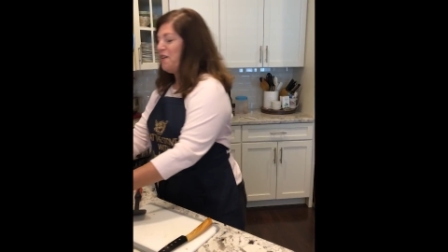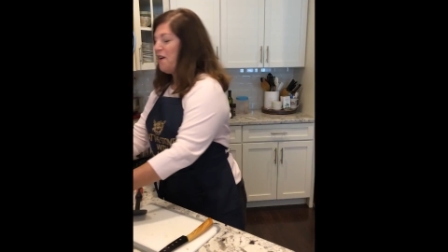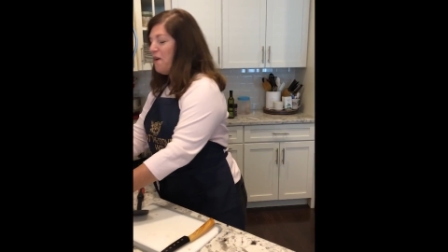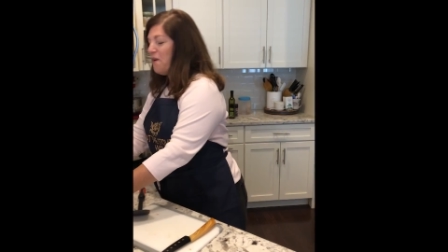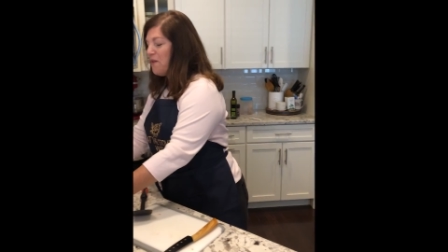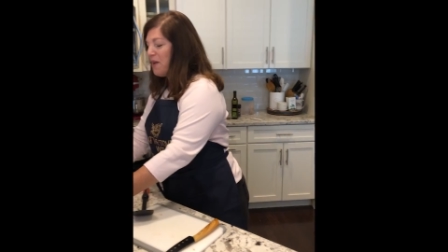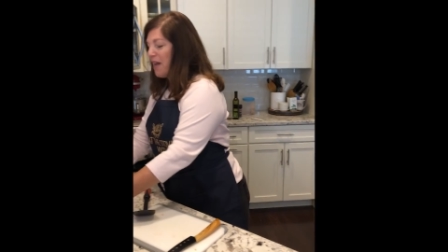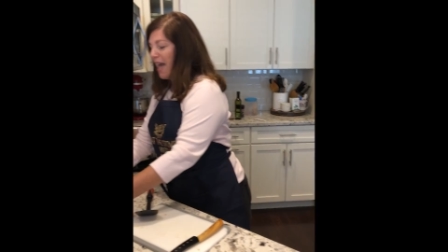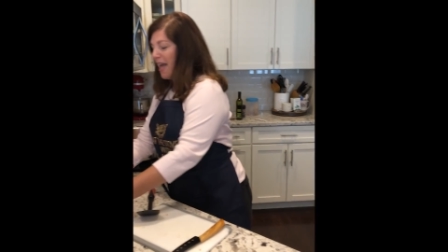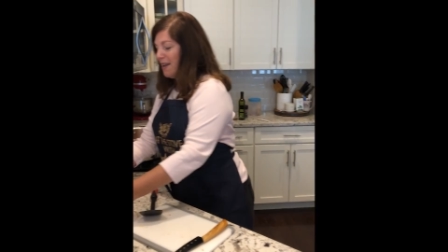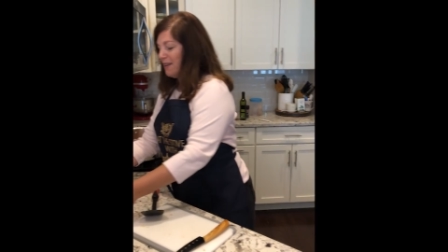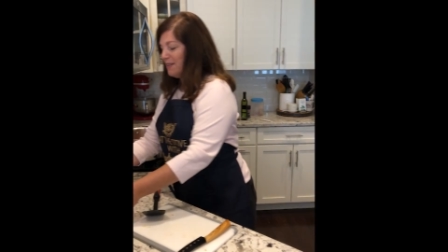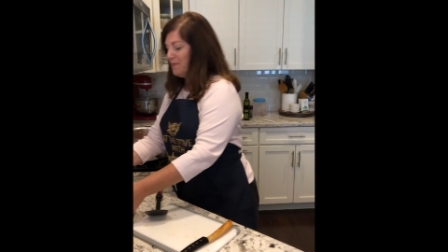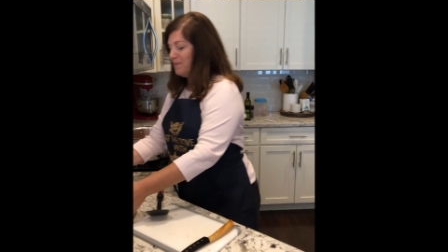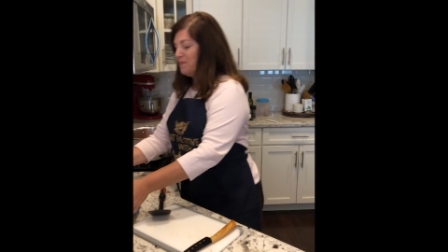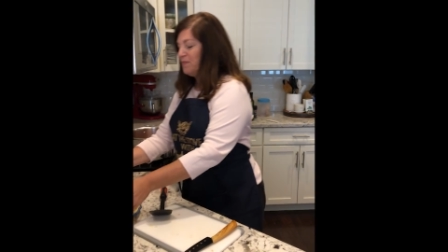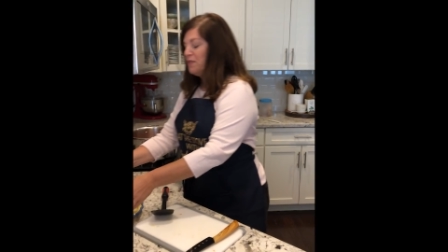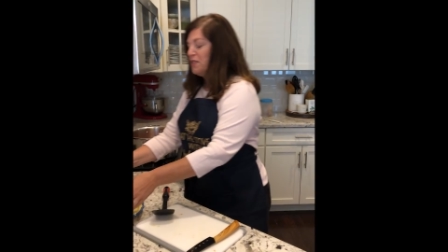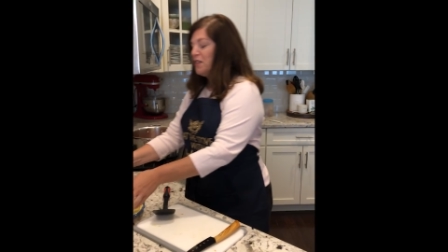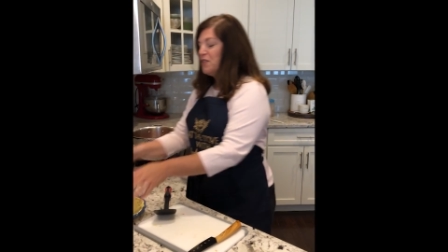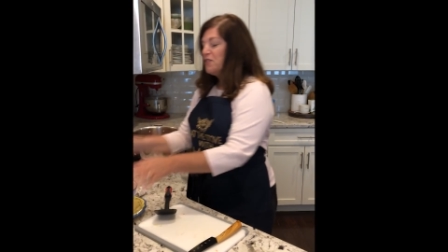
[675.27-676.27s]
Okay,
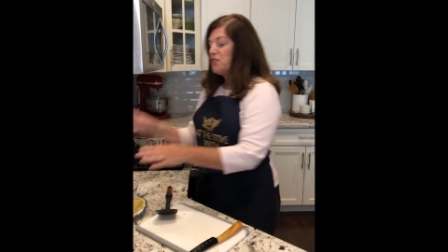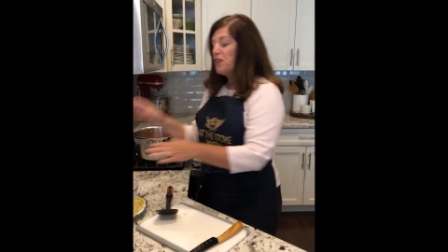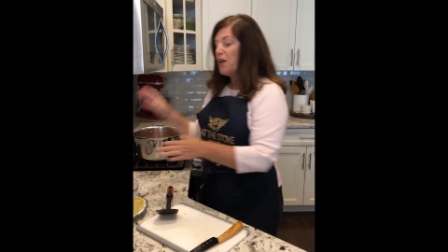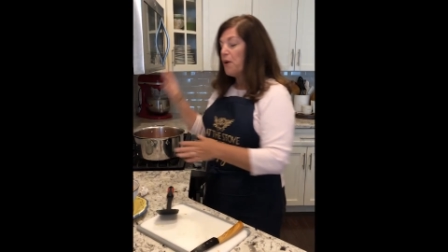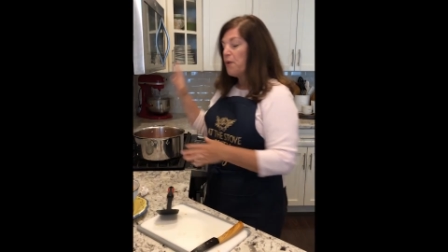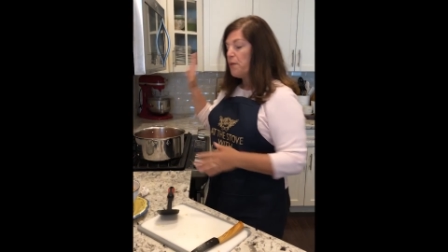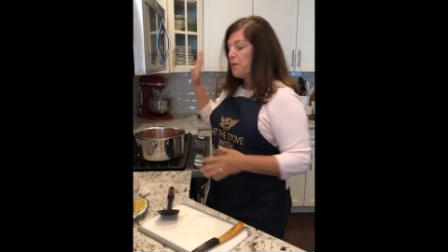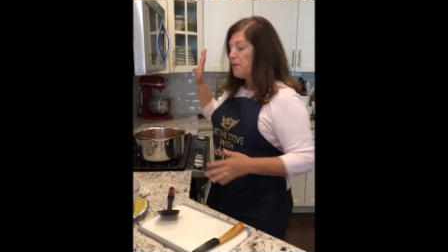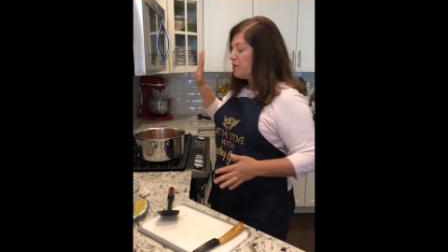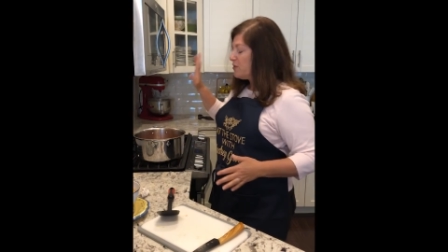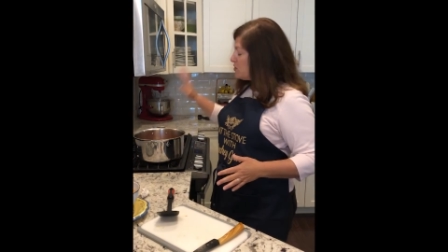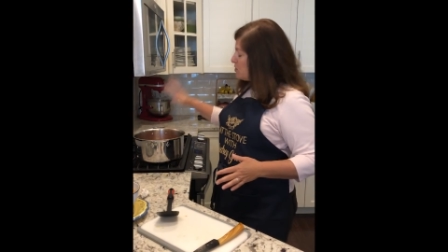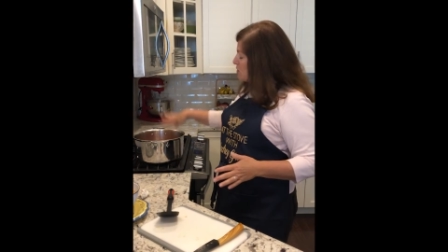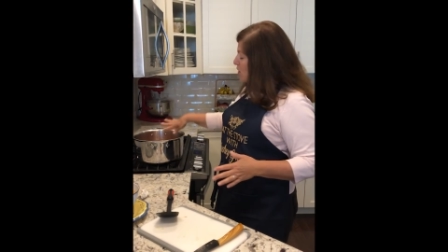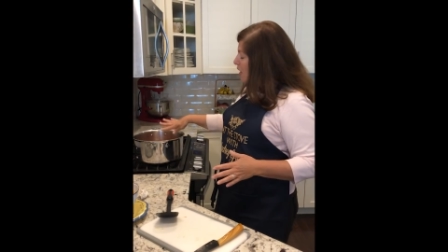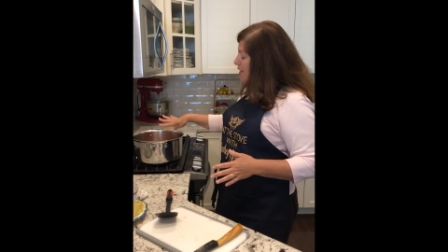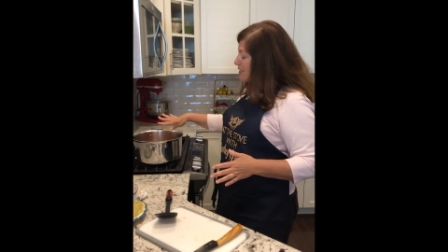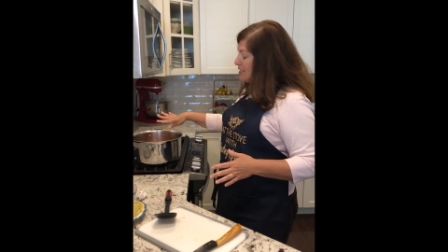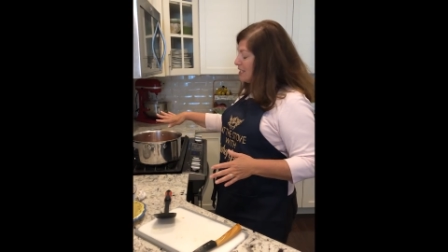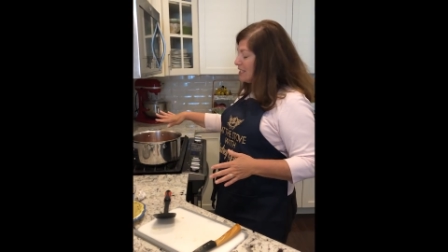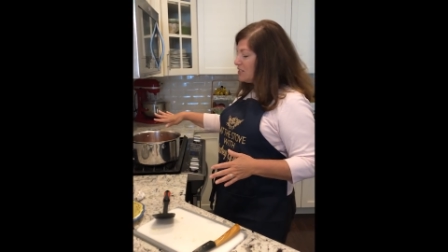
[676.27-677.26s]
so
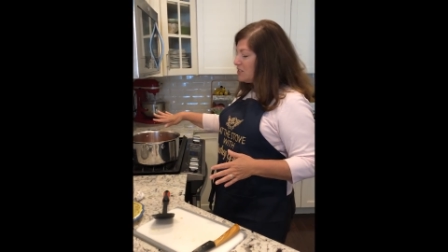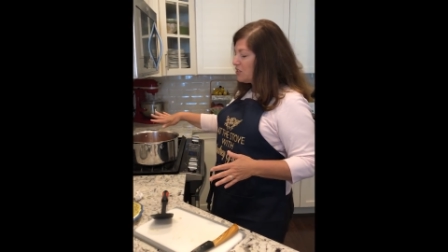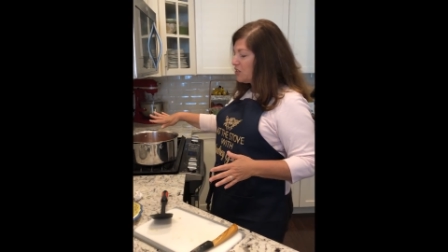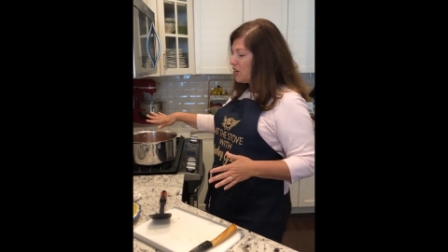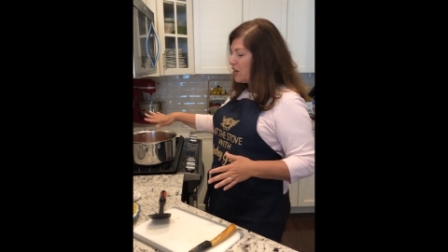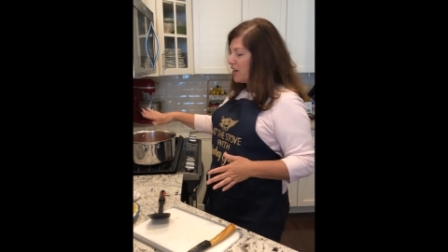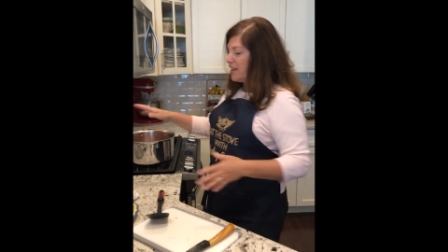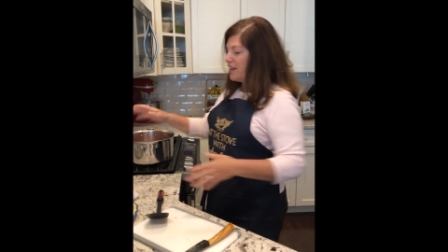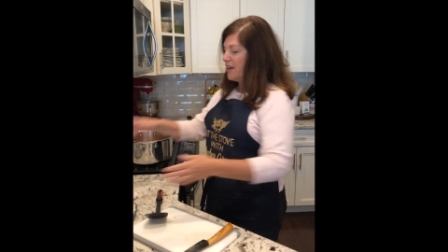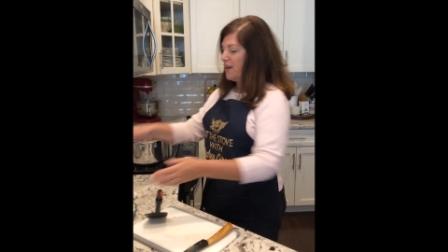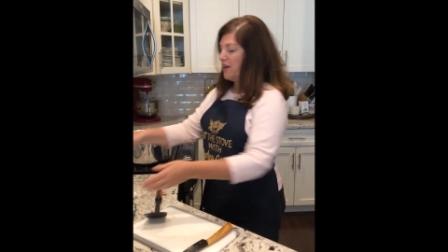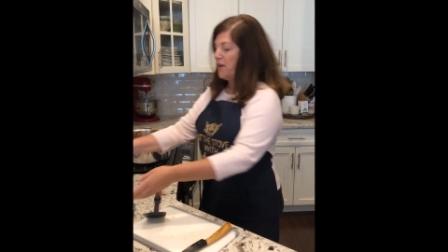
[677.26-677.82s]
sauce is good.